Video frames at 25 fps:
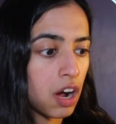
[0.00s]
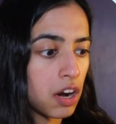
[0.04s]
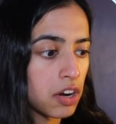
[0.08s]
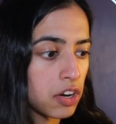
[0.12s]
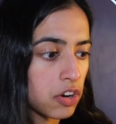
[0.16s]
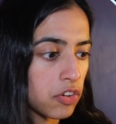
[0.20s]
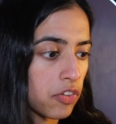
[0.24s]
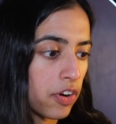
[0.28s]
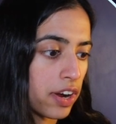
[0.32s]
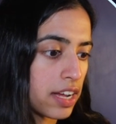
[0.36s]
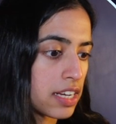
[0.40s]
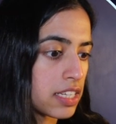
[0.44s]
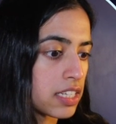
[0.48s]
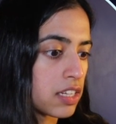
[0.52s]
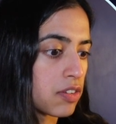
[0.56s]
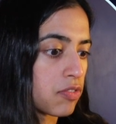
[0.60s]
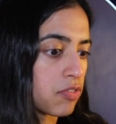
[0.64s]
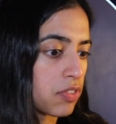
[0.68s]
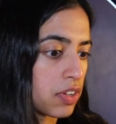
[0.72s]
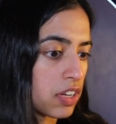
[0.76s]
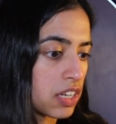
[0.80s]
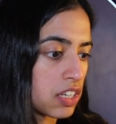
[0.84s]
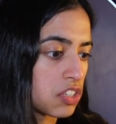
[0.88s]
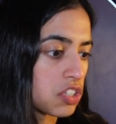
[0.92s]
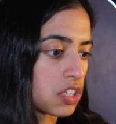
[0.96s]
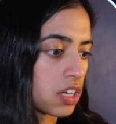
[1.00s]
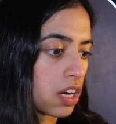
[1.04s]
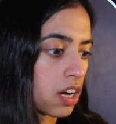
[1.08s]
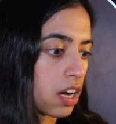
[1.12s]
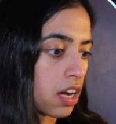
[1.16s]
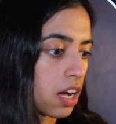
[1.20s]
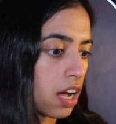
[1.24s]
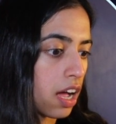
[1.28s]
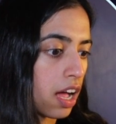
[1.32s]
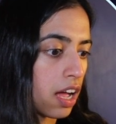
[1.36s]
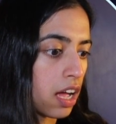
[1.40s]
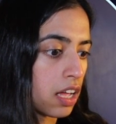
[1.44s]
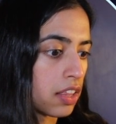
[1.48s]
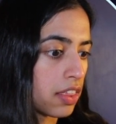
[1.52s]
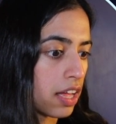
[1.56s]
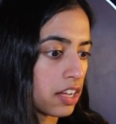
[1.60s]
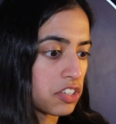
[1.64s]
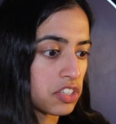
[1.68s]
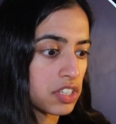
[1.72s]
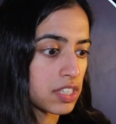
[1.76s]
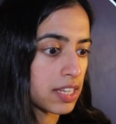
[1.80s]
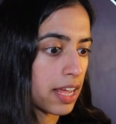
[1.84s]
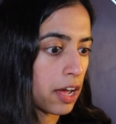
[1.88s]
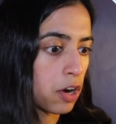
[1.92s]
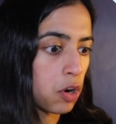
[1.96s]
underrated feature
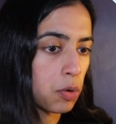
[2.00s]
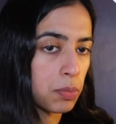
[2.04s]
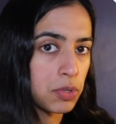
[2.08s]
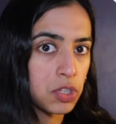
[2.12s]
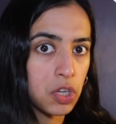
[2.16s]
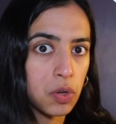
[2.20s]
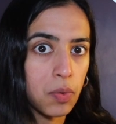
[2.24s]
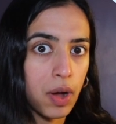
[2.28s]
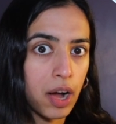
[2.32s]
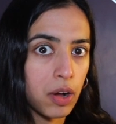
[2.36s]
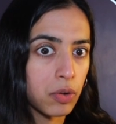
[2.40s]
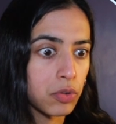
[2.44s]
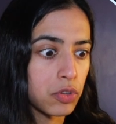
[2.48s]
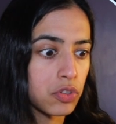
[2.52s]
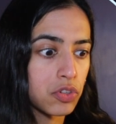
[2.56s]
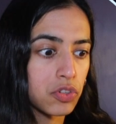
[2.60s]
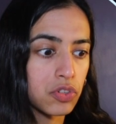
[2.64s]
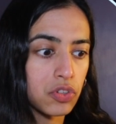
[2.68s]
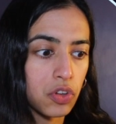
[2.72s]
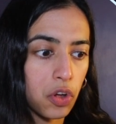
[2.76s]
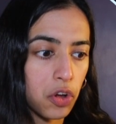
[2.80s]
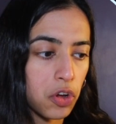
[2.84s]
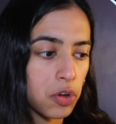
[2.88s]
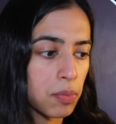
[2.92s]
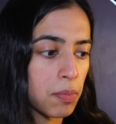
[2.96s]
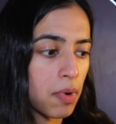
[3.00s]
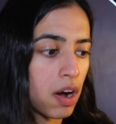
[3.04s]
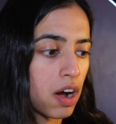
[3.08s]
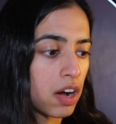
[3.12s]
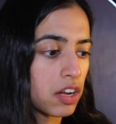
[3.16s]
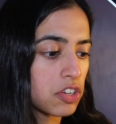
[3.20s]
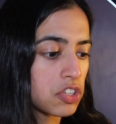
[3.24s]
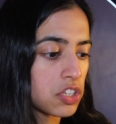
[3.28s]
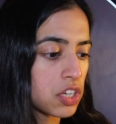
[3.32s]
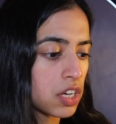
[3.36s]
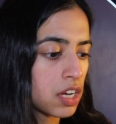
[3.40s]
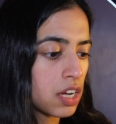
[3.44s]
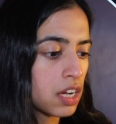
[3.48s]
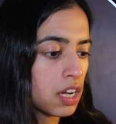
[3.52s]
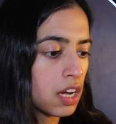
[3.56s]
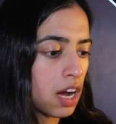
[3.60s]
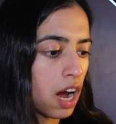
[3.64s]
that just helps you out so much.